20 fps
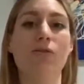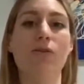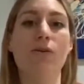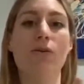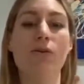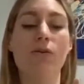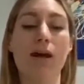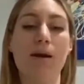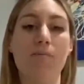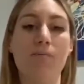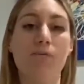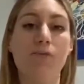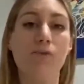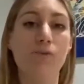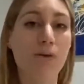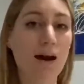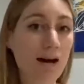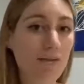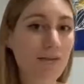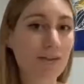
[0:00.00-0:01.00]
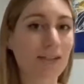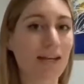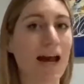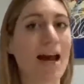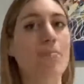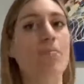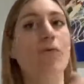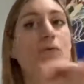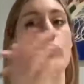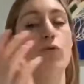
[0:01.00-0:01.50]
to him throughout the
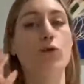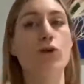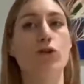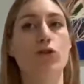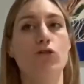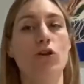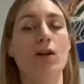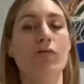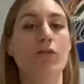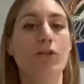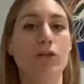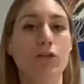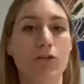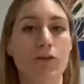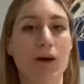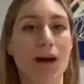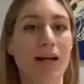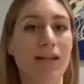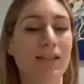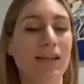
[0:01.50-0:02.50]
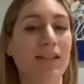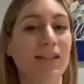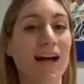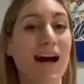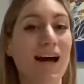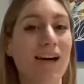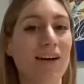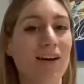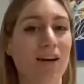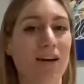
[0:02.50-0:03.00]
day before you try and reduce your access
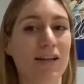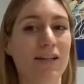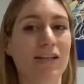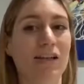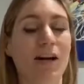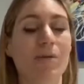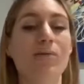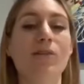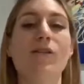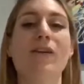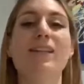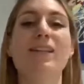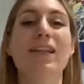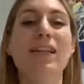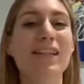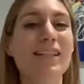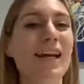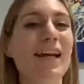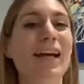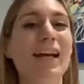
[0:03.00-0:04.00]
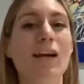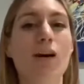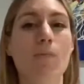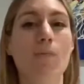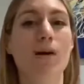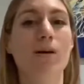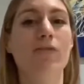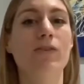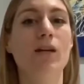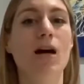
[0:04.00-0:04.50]
at nighttime. So that's going to take a little
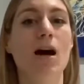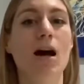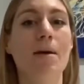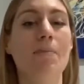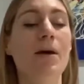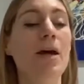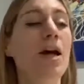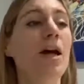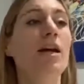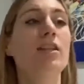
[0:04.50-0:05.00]
bit of time.